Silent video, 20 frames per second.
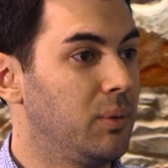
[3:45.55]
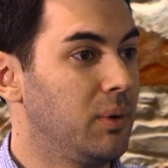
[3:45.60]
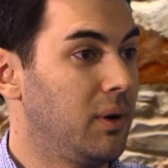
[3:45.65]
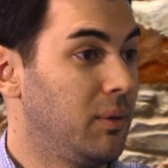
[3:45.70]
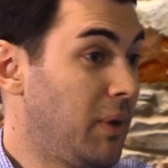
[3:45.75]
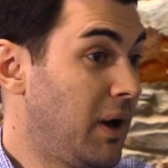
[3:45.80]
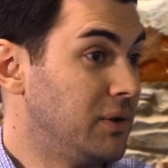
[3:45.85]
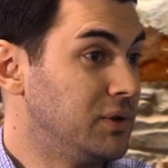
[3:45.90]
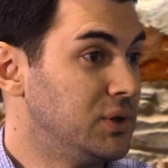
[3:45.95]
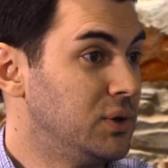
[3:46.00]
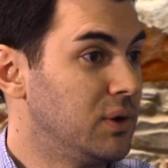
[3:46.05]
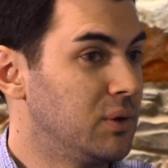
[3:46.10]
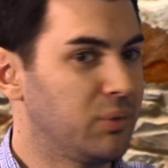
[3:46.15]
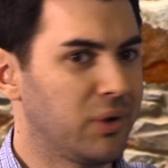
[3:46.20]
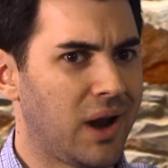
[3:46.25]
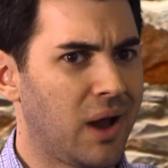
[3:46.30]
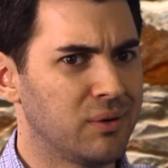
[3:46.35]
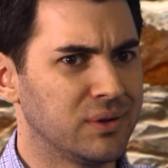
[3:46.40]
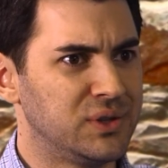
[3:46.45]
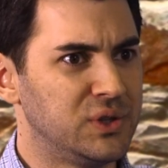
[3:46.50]
about doing,
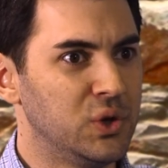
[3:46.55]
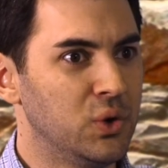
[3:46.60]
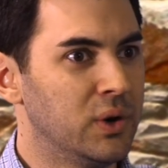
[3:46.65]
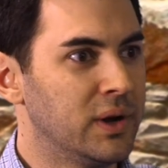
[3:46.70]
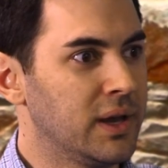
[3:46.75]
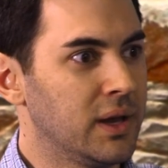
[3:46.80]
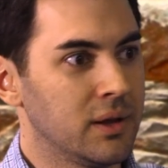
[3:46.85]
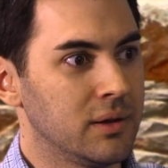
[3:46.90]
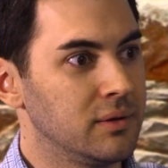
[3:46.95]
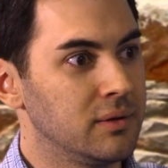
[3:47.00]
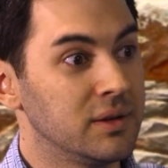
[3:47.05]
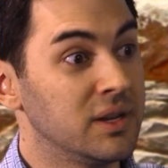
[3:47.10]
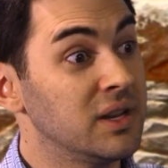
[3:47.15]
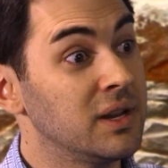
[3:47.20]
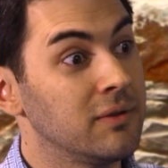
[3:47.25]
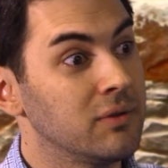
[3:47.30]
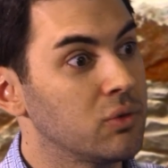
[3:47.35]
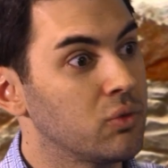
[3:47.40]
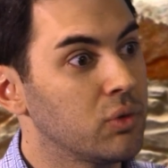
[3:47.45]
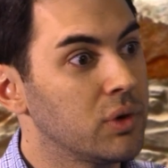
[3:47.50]
but I was doing it and didn't
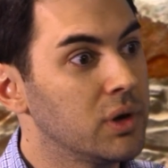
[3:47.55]
even